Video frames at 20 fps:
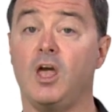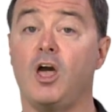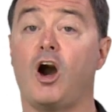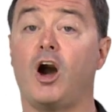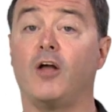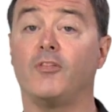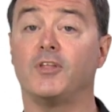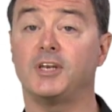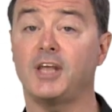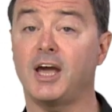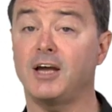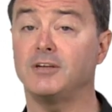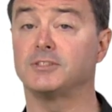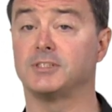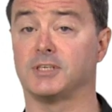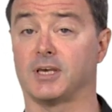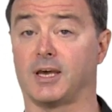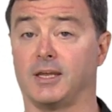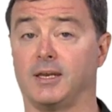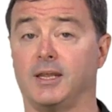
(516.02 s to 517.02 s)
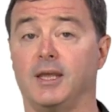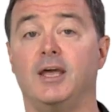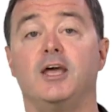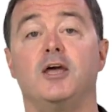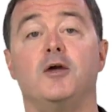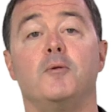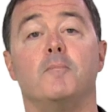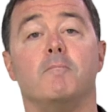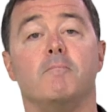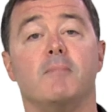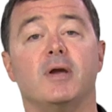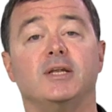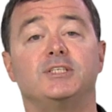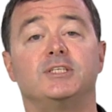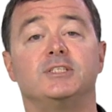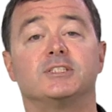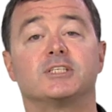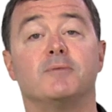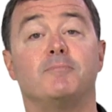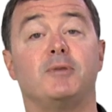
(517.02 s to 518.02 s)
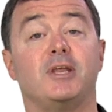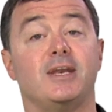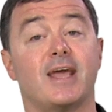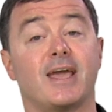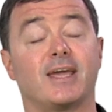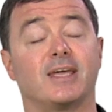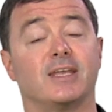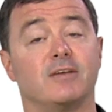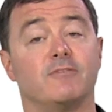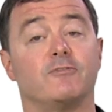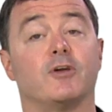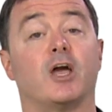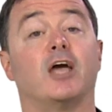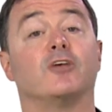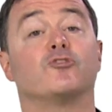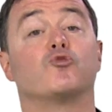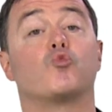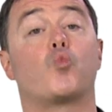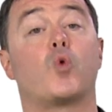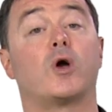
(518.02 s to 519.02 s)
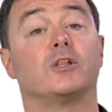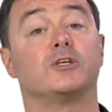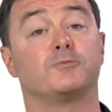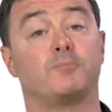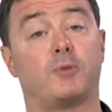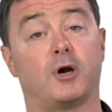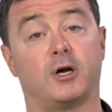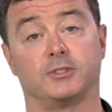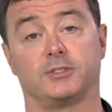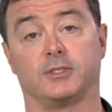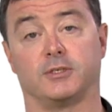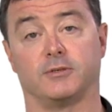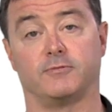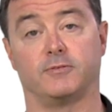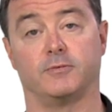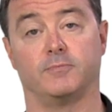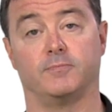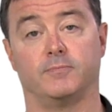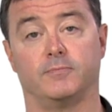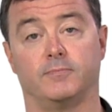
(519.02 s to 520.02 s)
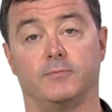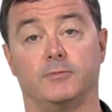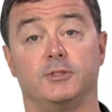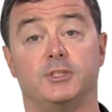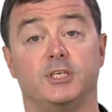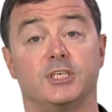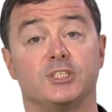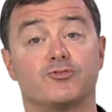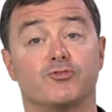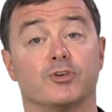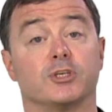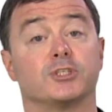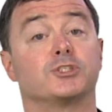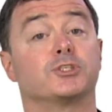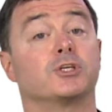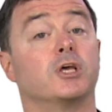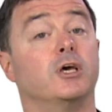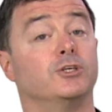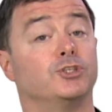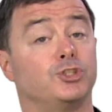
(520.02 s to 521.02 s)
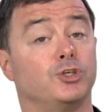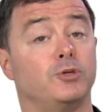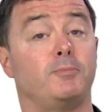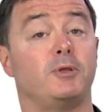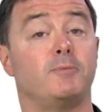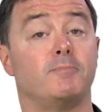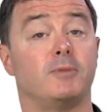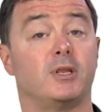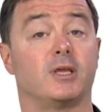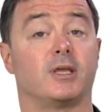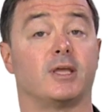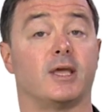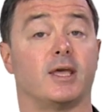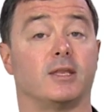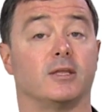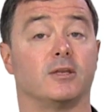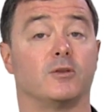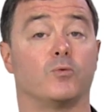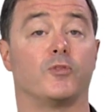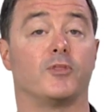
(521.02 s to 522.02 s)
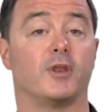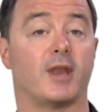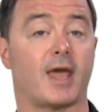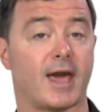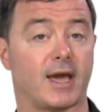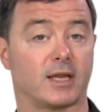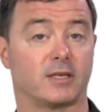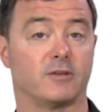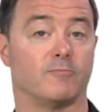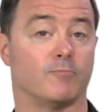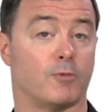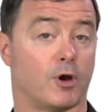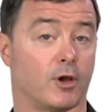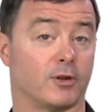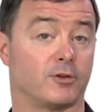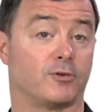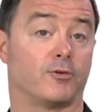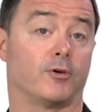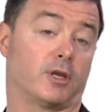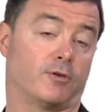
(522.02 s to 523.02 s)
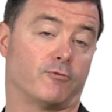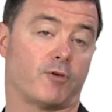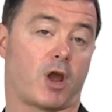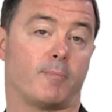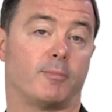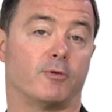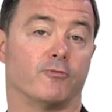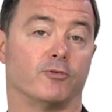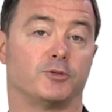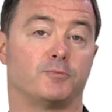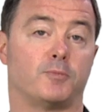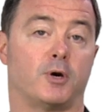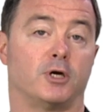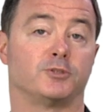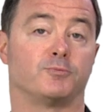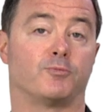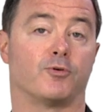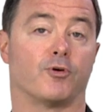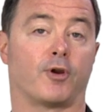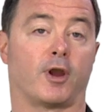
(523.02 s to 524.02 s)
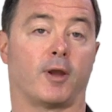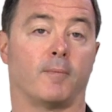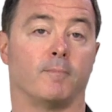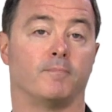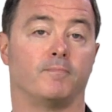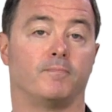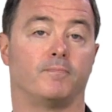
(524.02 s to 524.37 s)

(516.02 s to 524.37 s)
On the downside, mentions can be negative as well as positive. This risk should be mitigated with an active monitoring and rapid response program.